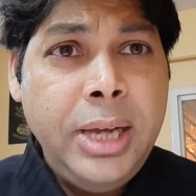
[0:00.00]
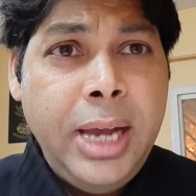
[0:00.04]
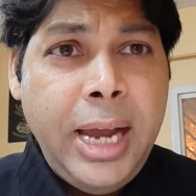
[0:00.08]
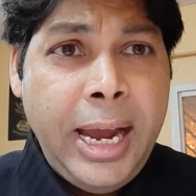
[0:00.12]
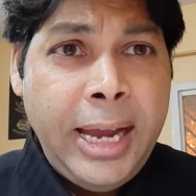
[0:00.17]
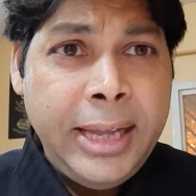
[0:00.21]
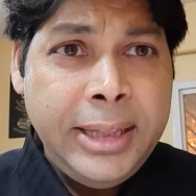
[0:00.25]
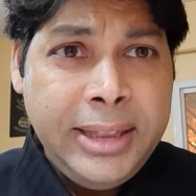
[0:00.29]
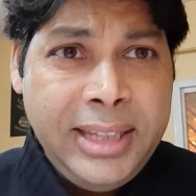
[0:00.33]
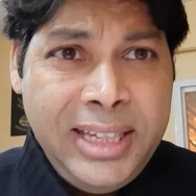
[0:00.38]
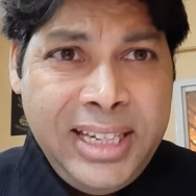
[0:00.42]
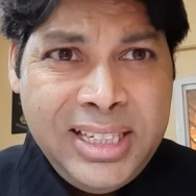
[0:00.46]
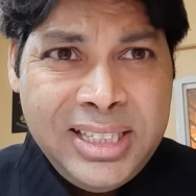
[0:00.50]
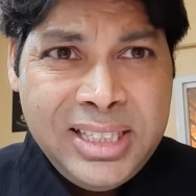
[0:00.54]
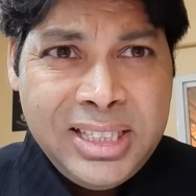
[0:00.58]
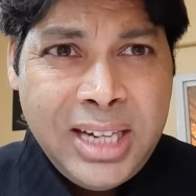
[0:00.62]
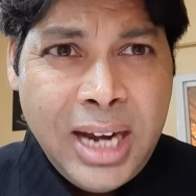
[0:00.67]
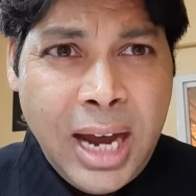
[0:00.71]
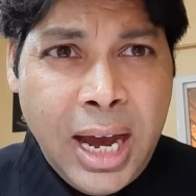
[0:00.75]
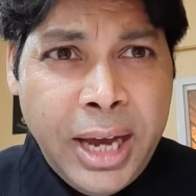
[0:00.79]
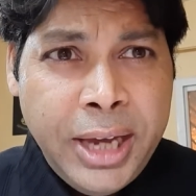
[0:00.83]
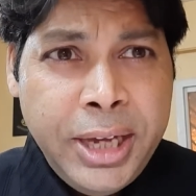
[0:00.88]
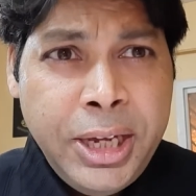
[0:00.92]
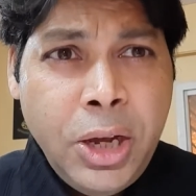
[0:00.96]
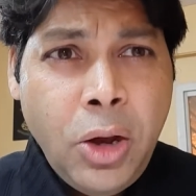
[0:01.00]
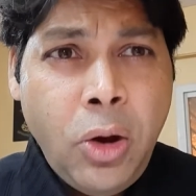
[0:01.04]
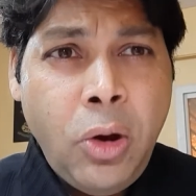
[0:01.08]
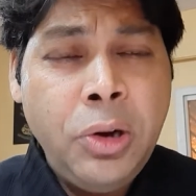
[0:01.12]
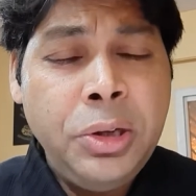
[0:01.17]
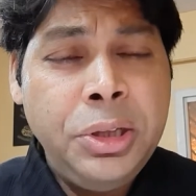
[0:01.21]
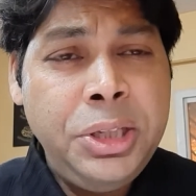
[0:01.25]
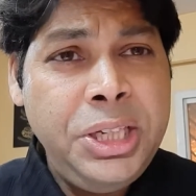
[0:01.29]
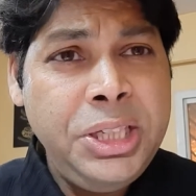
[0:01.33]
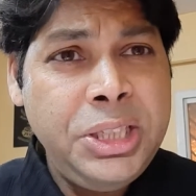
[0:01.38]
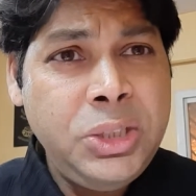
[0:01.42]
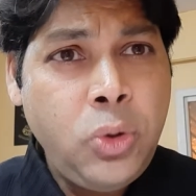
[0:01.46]
And these dye or
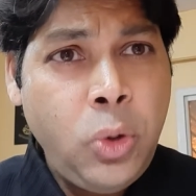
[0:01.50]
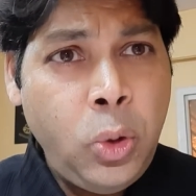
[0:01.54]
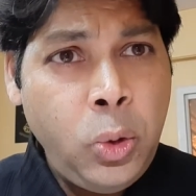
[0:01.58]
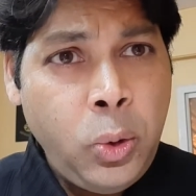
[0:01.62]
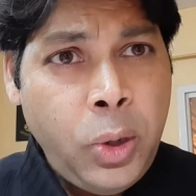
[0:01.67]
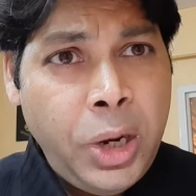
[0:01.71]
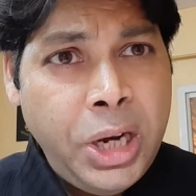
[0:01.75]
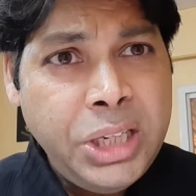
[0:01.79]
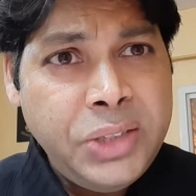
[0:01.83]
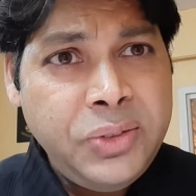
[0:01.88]
these colloids